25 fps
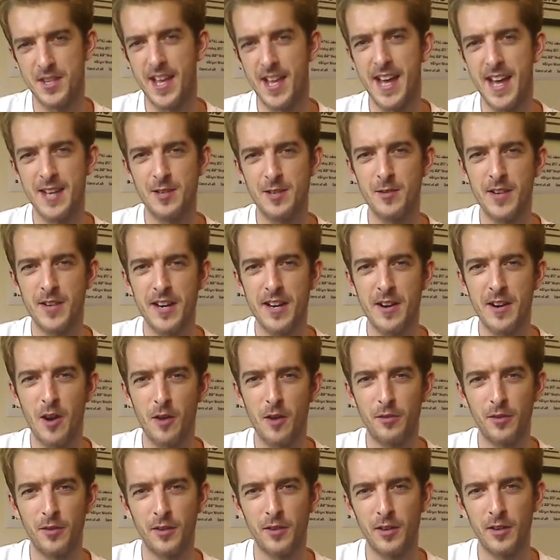they there doing an
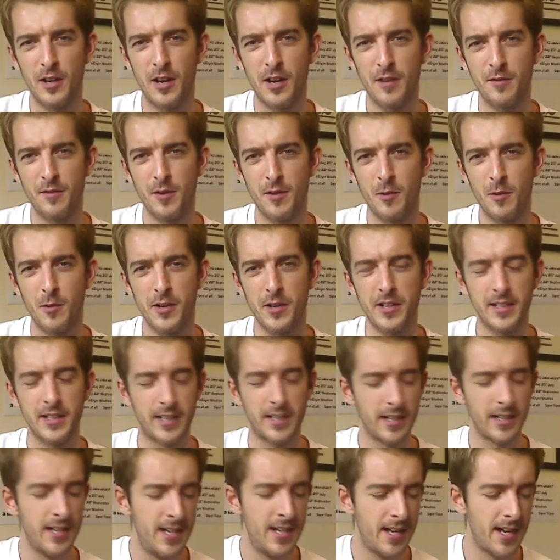awful lot of the
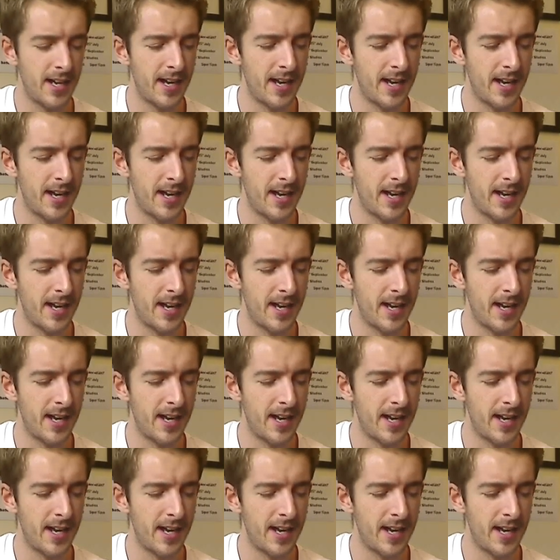work.